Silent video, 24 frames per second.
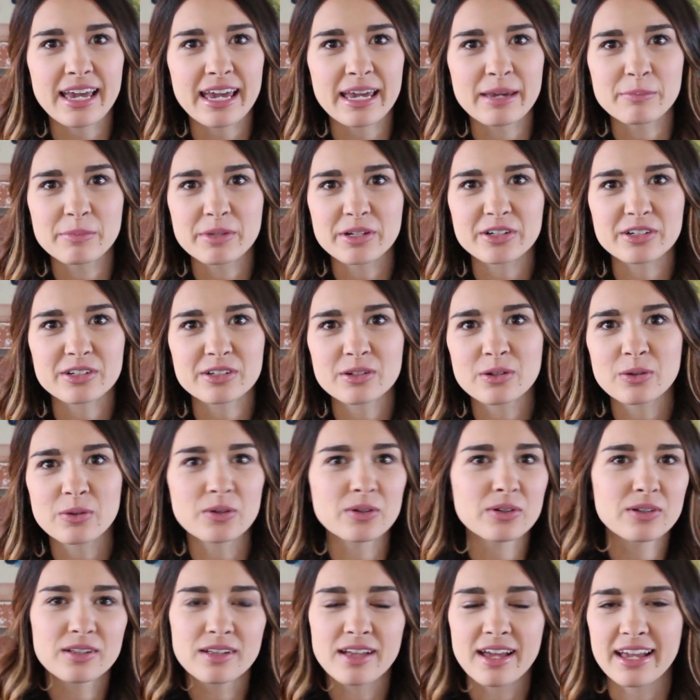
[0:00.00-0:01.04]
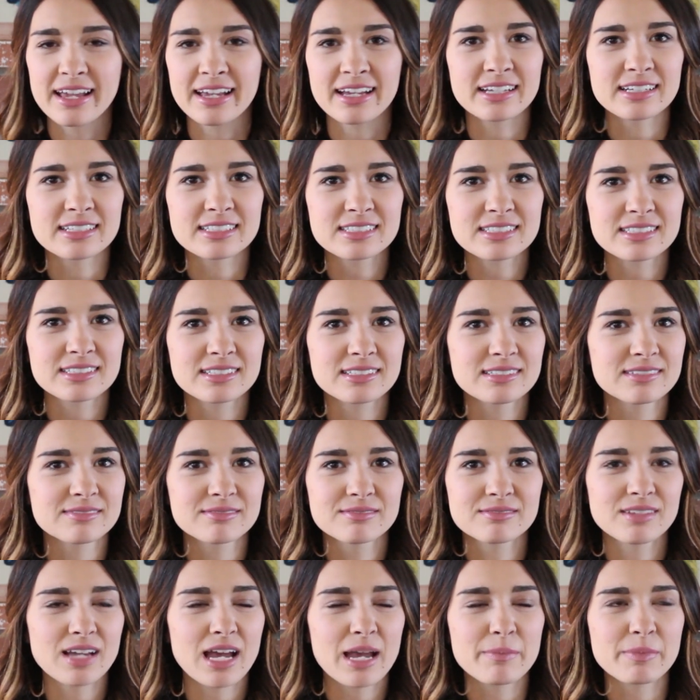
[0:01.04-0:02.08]
a miracle, and
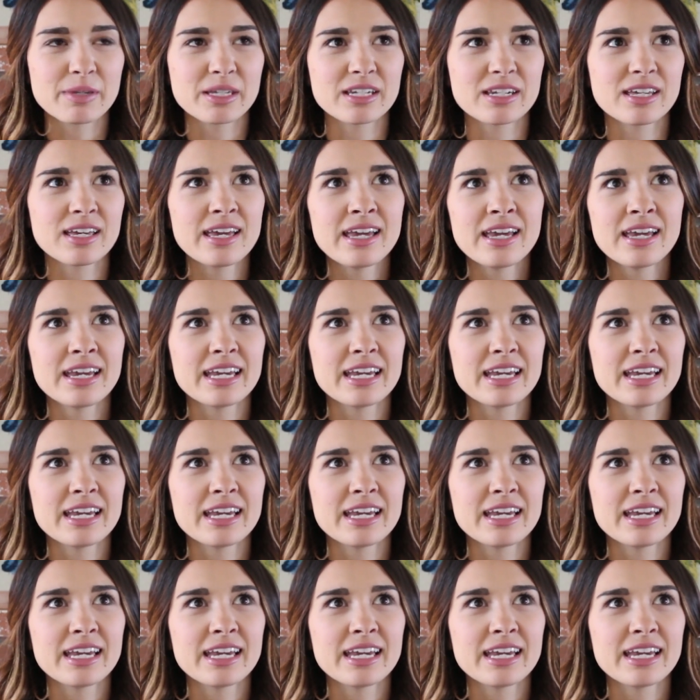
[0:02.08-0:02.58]
I mean,